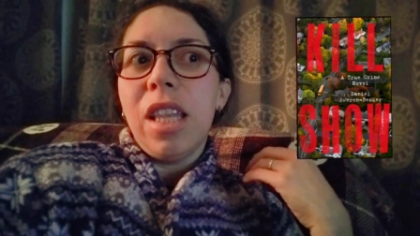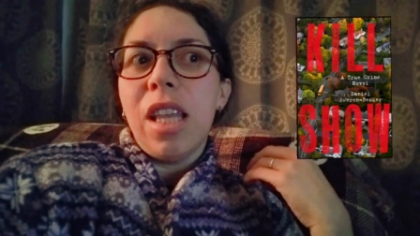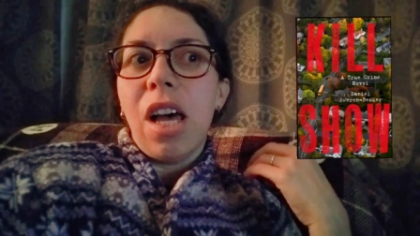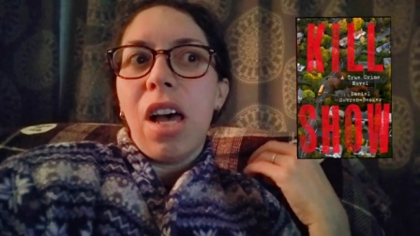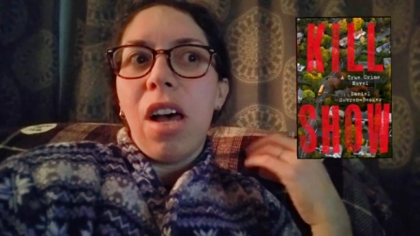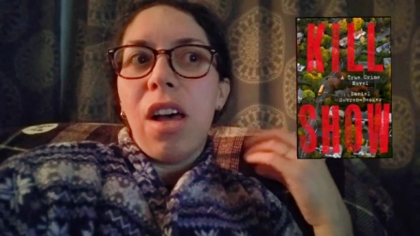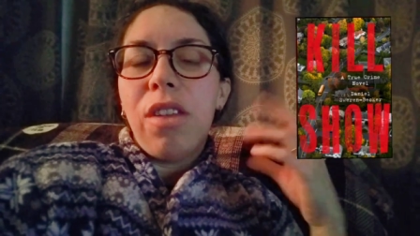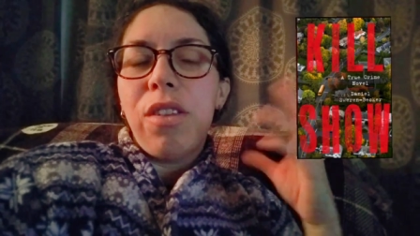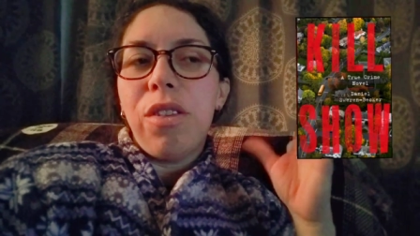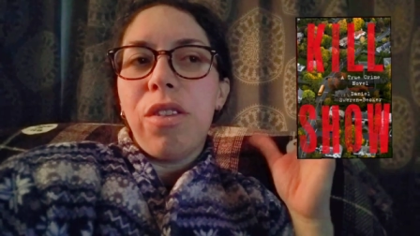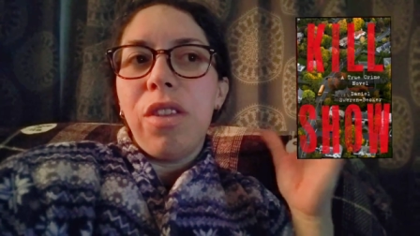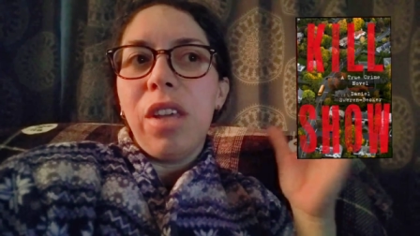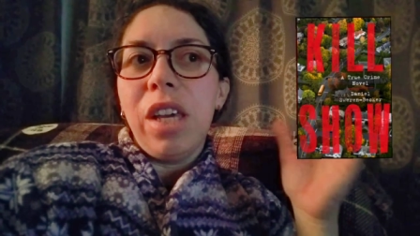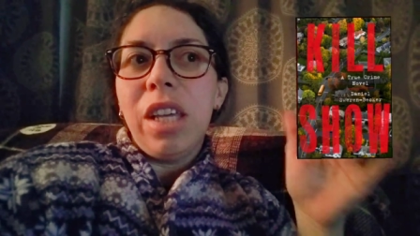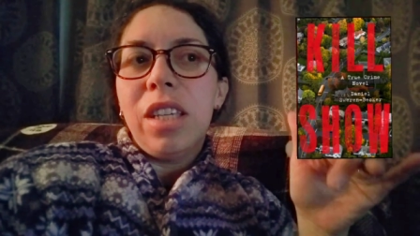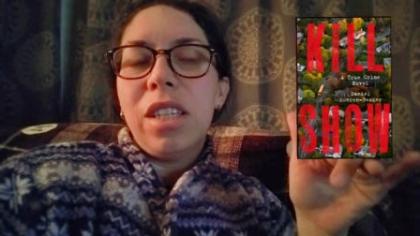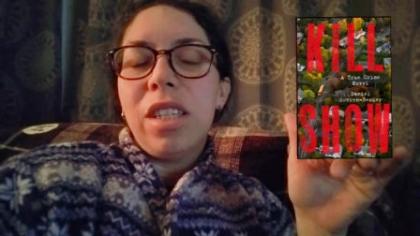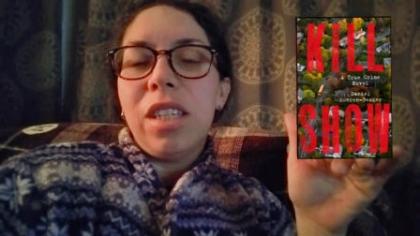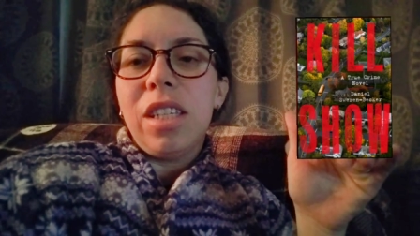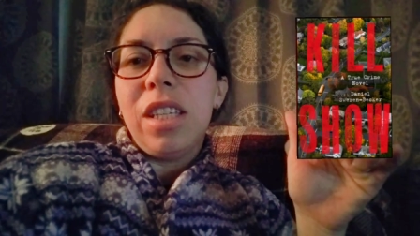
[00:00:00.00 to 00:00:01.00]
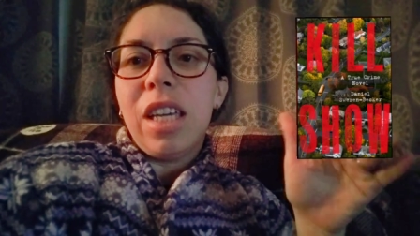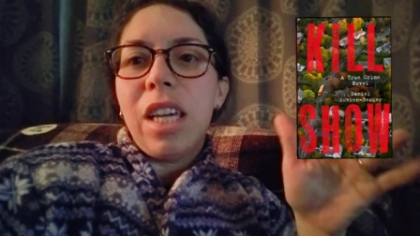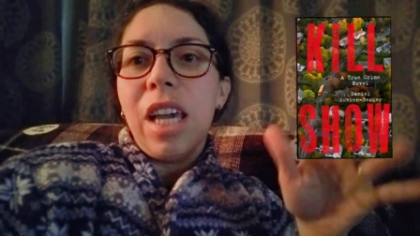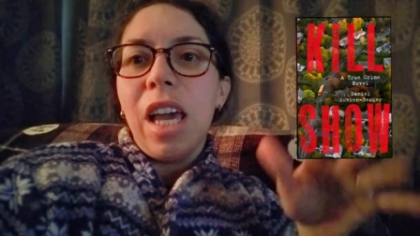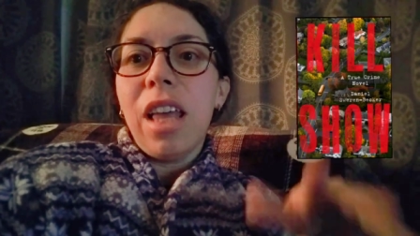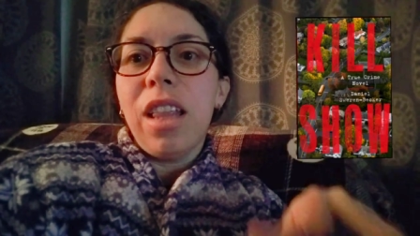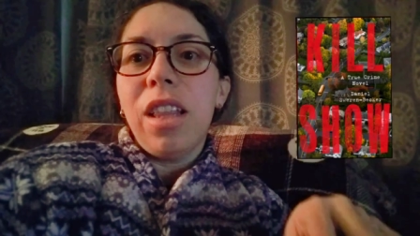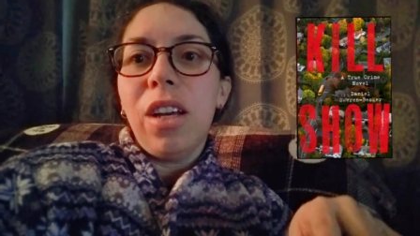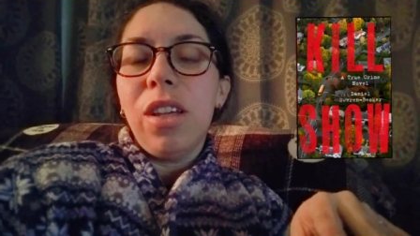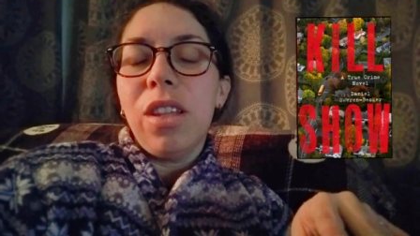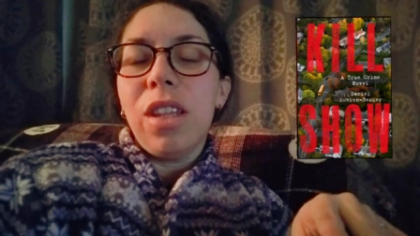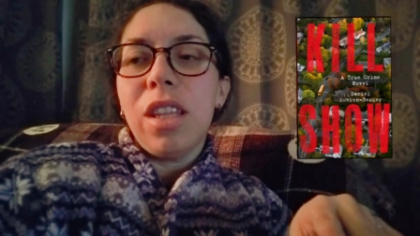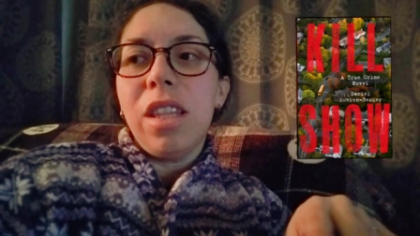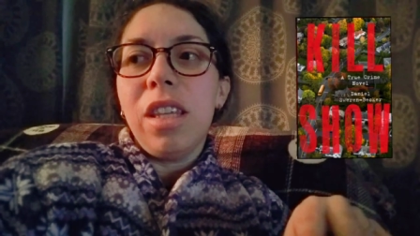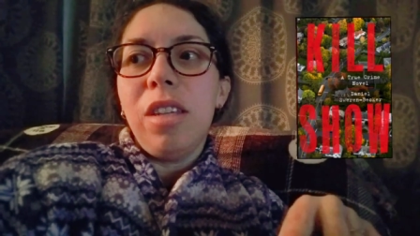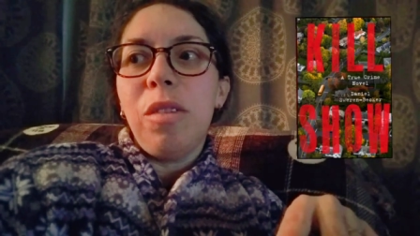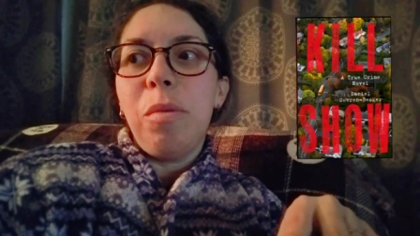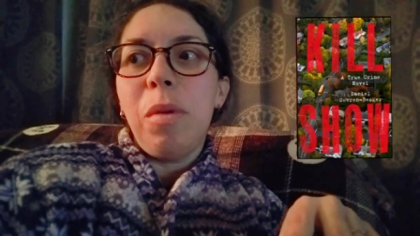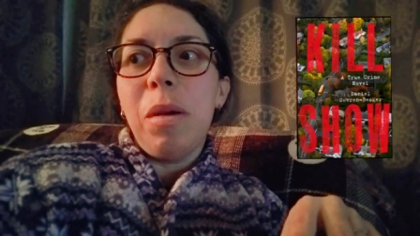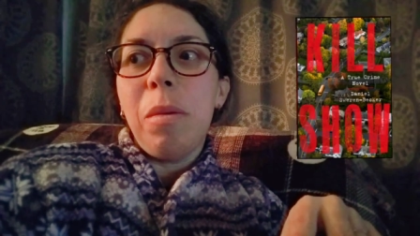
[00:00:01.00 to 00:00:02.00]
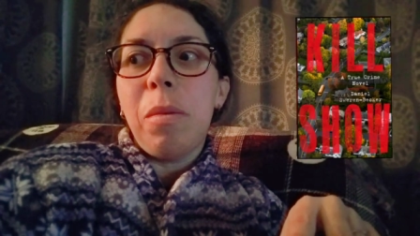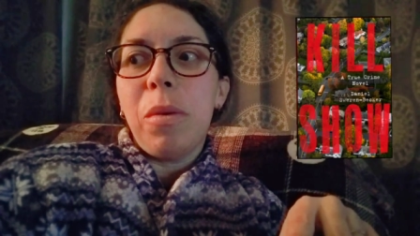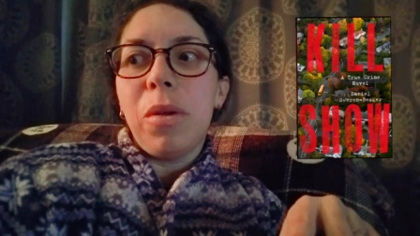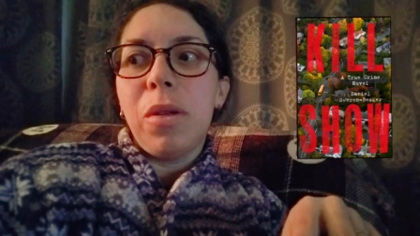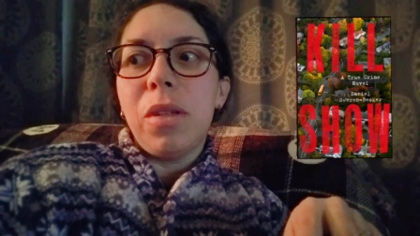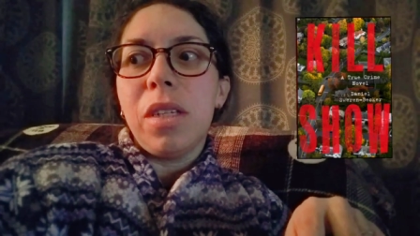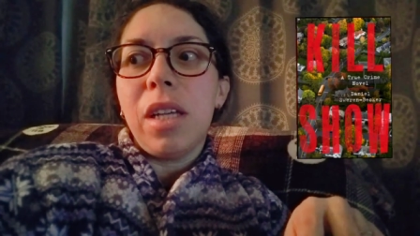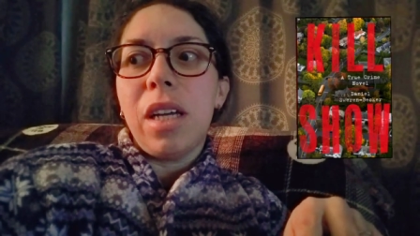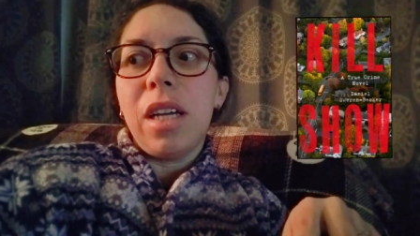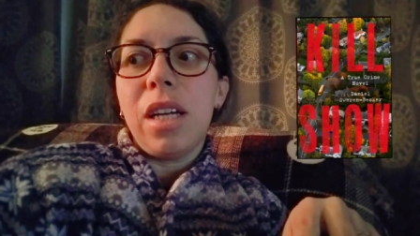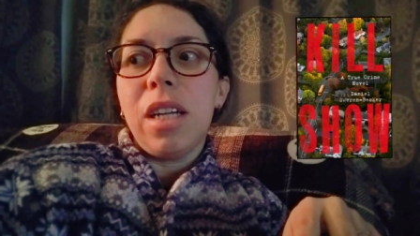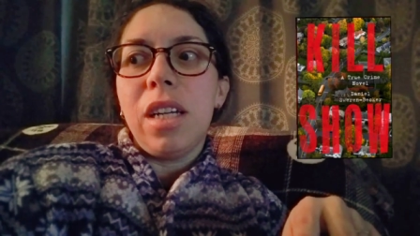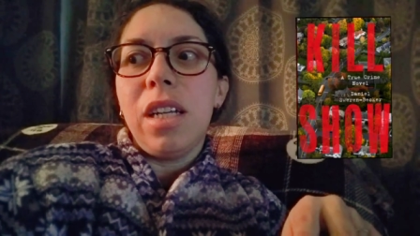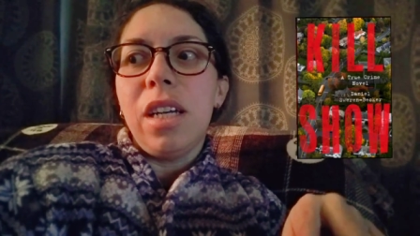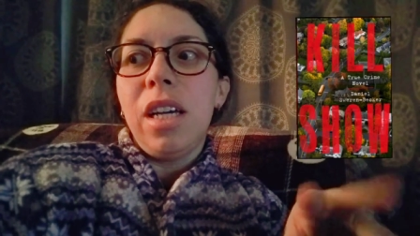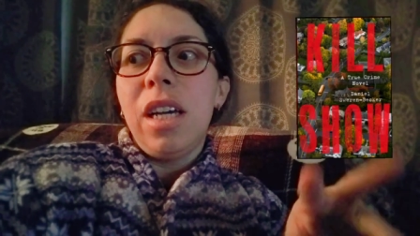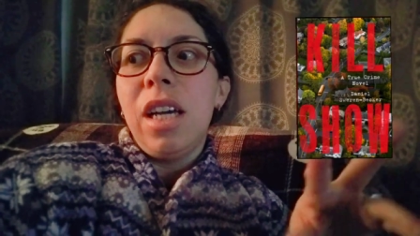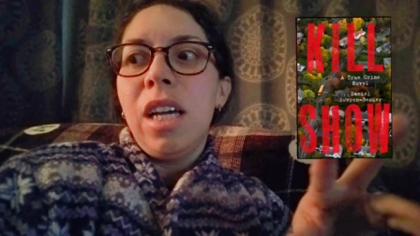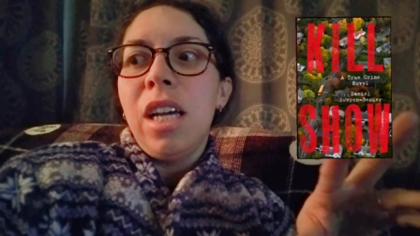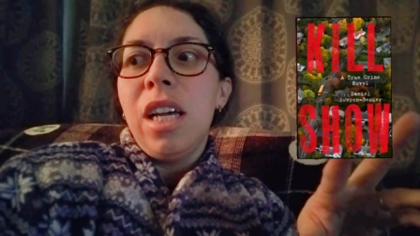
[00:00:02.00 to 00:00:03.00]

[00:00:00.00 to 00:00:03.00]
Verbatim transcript: all the things together that these people said.